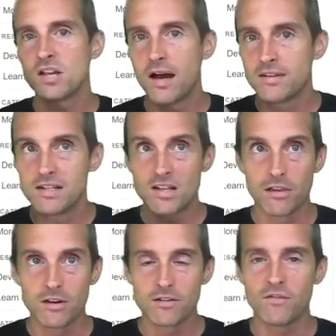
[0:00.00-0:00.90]
on these
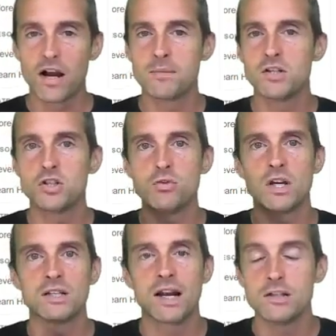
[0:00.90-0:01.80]
other environments, you
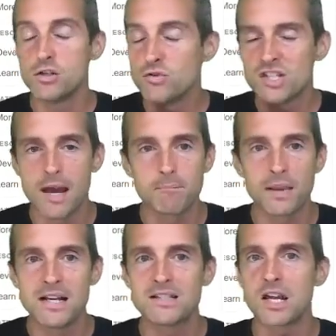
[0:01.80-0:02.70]
can use
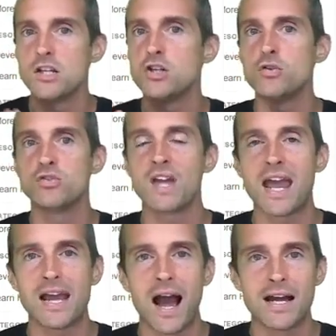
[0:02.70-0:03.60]
templates and use
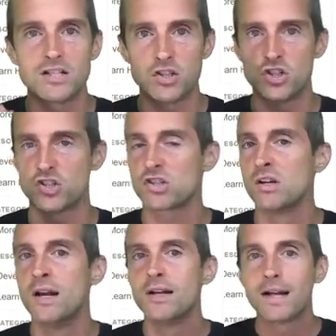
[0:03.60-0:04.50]
AI to just
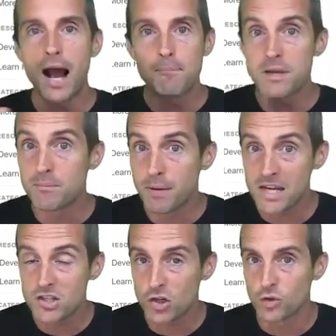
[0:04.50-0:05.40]
copy and
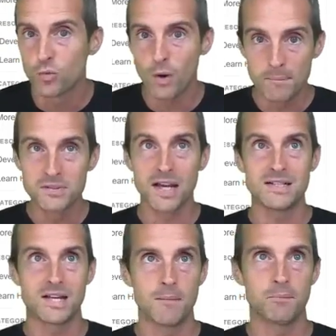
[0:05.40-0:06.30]
paste certain website
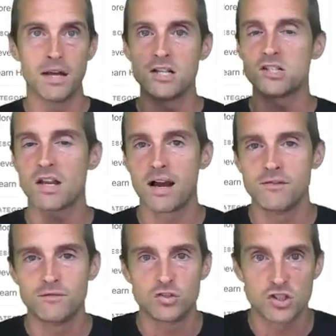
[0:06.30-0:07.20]
templates.
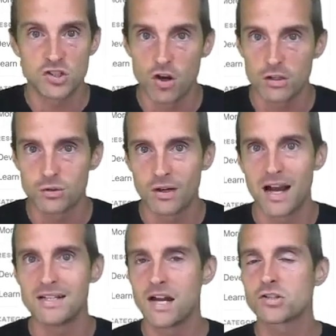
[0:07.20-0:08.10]
I've just talked to a guy
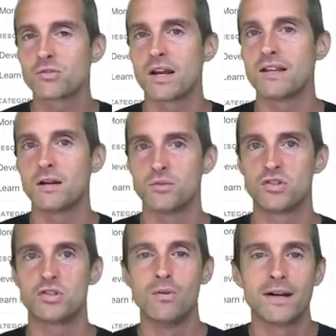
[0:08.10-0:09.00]
yesterday that was
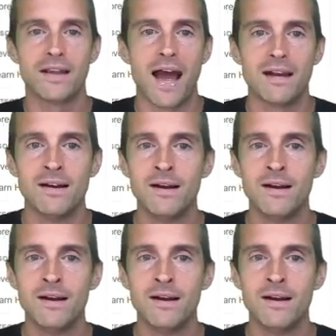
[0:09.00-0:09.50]
doing that.